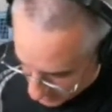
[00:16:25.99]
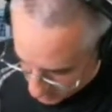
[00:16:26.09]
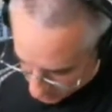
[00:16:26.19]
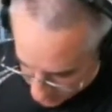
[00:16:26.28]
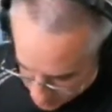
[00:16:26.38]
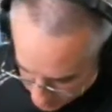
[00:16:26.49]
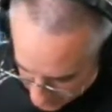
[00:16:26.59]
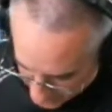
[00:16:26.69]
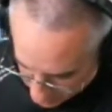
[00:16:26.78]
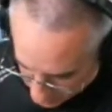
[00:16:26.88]
So there's your
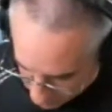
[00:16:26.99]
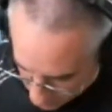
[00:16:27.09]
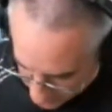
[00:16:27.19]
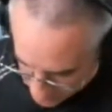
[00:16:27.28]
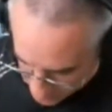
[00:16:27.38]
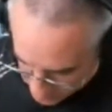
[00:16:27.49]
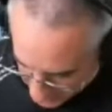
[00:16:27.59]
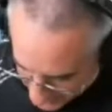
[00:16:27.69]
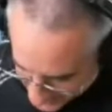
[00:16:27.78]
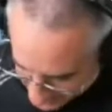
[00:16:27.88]
background points
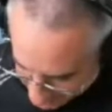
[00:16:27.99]
spent.